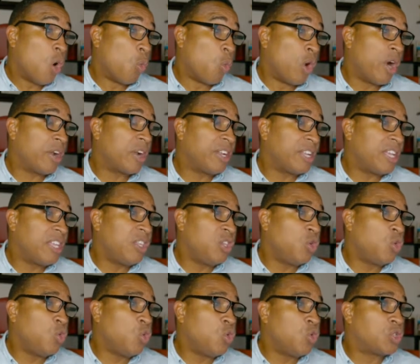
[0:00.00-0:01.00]
we're gonna
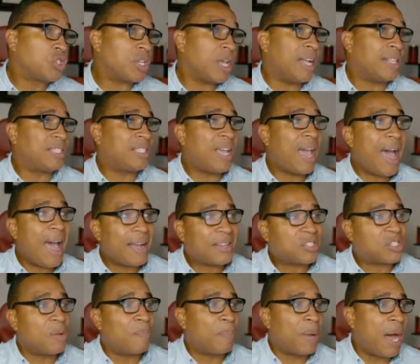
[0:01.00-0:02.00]
use a
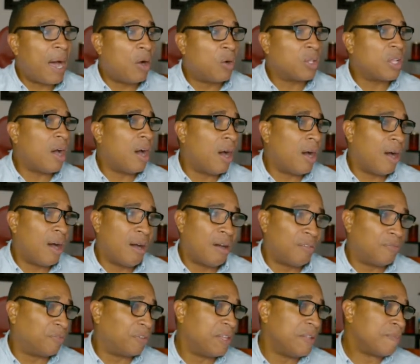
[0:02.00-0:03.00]
tax amount
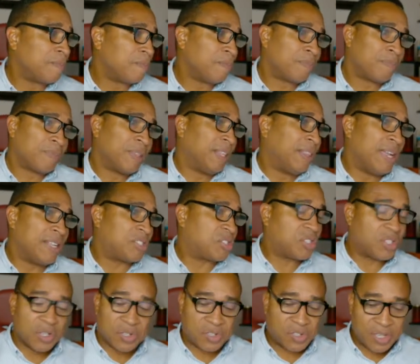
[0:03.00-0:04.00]
of, let's
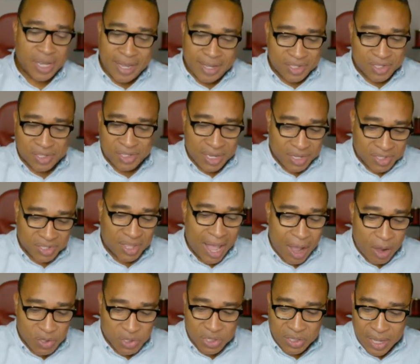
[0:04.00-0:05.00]
just say
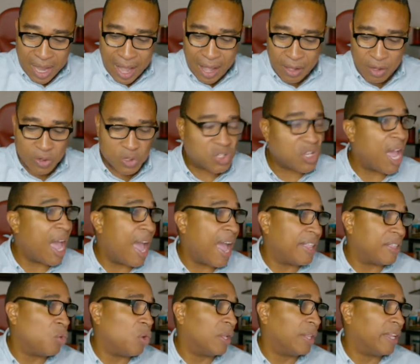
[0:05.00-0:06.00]
$6,000
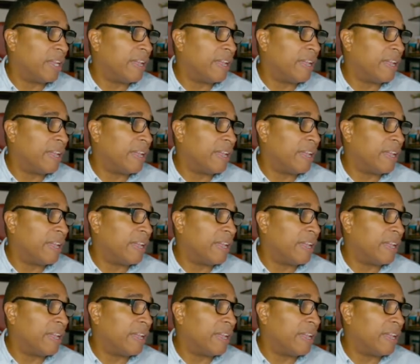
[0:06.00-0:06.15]
annually.